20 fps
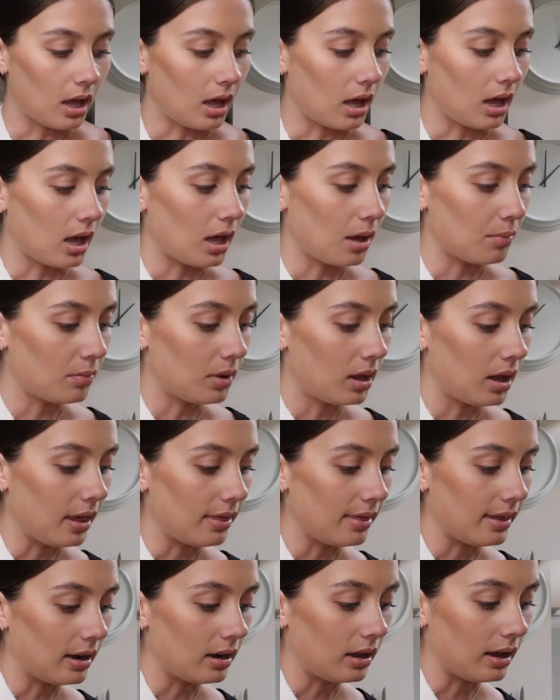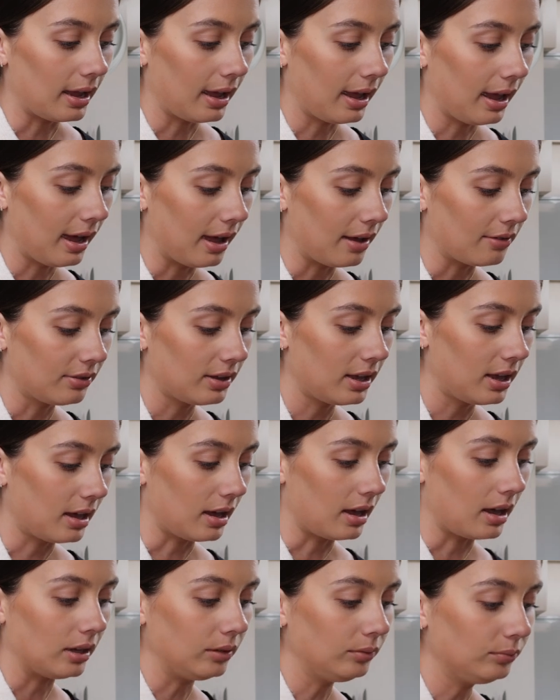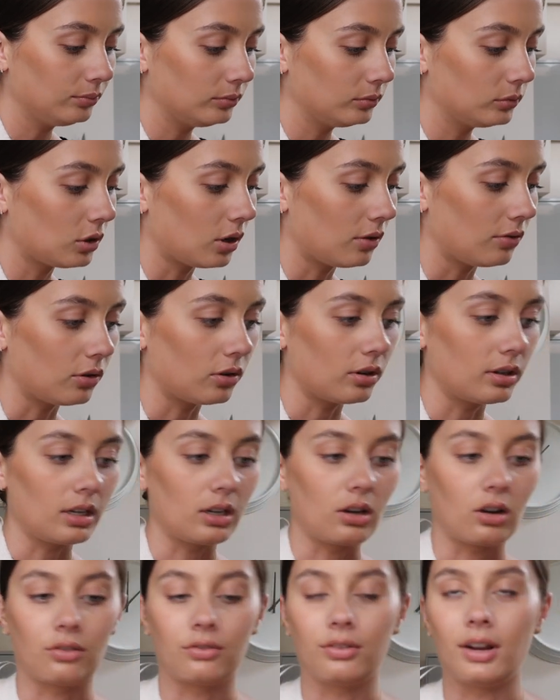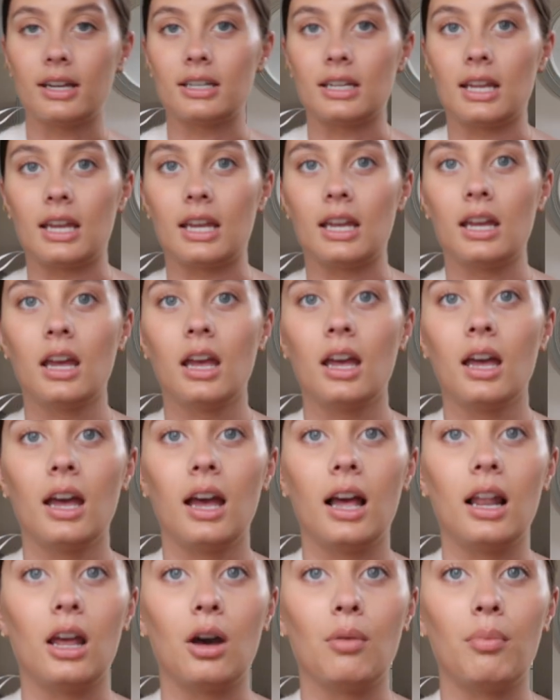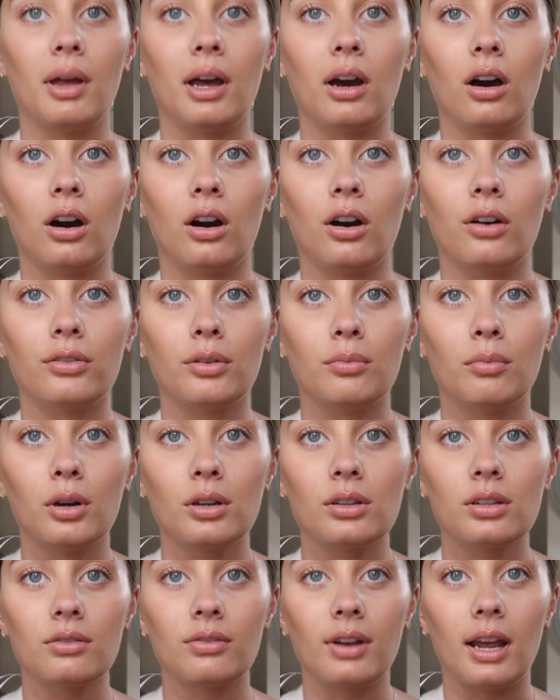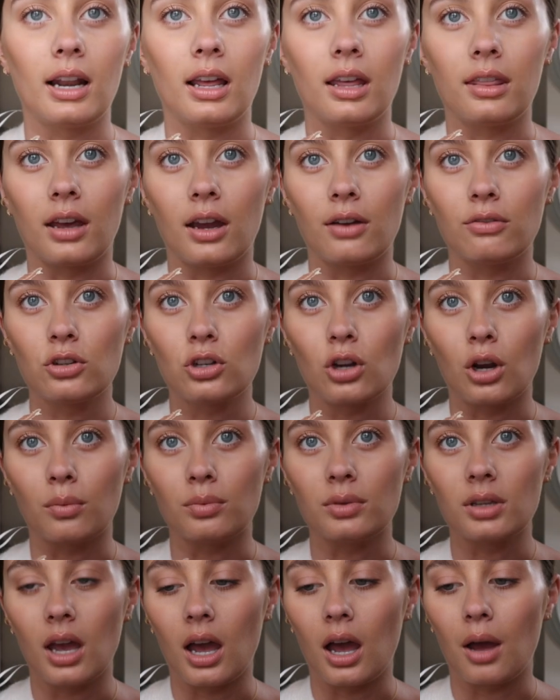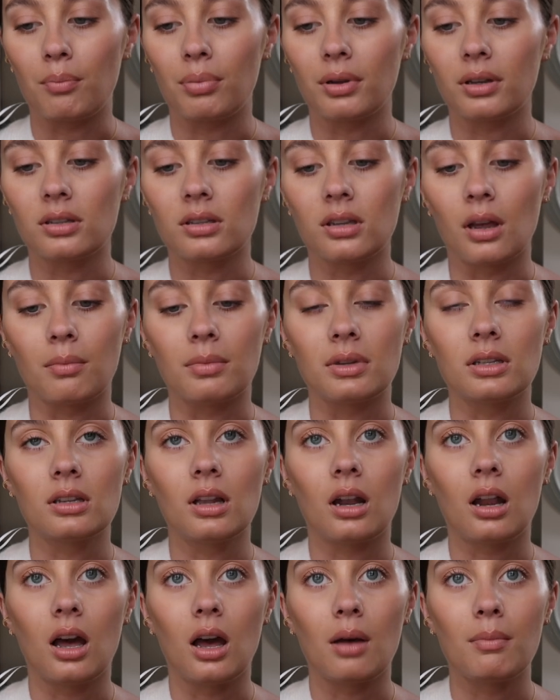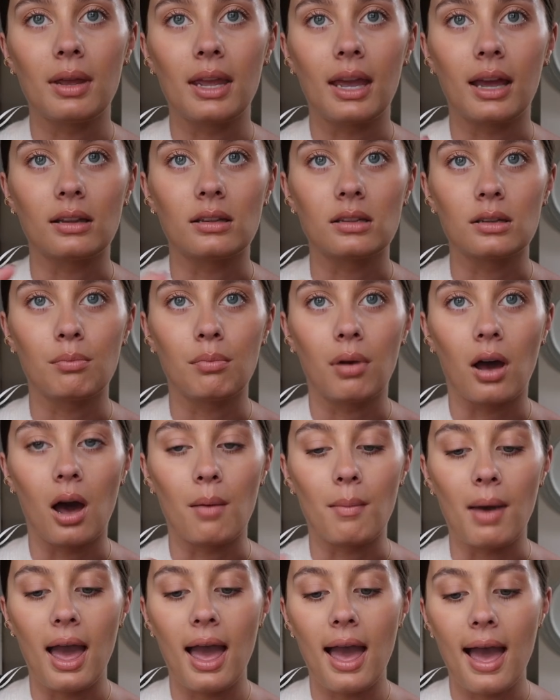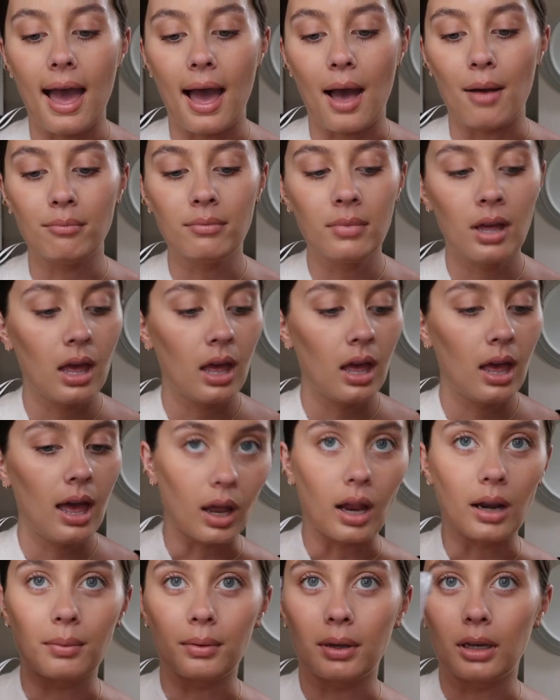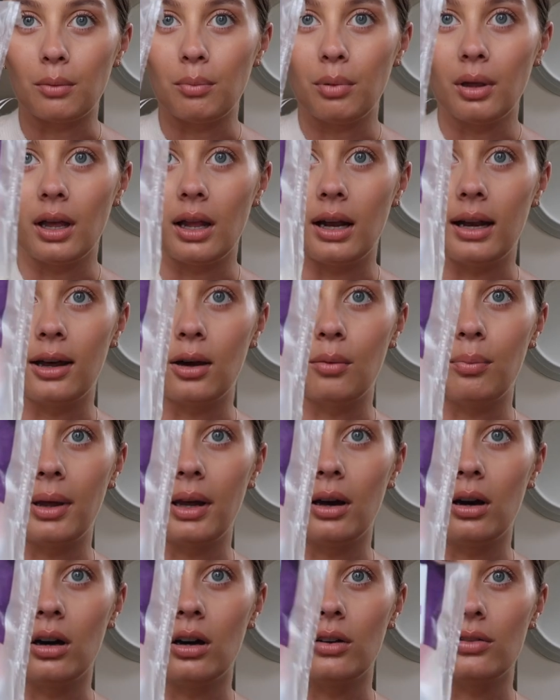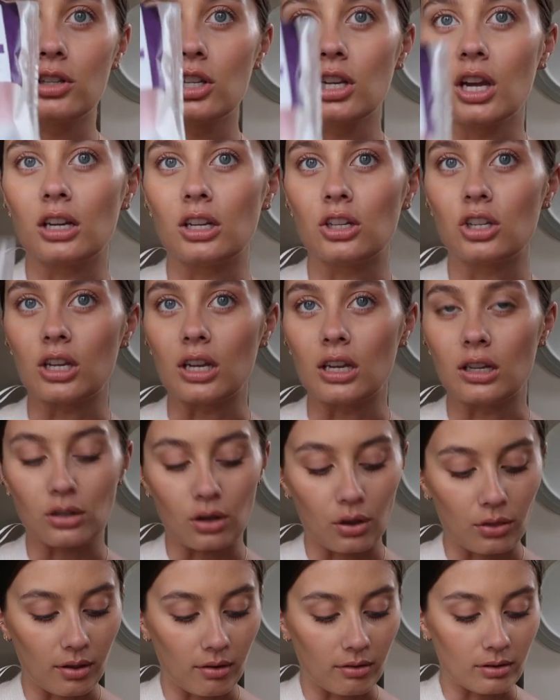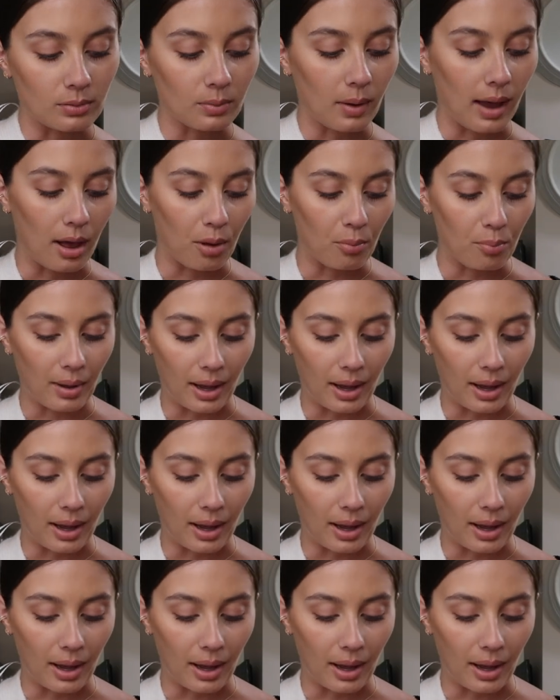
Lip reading: And then I have here, which I've already got ready, a little bit of mozzarella that I've chopped up, some salami and some parma ham, and I'm gonna put a little bit of cheddar cheese on there as well.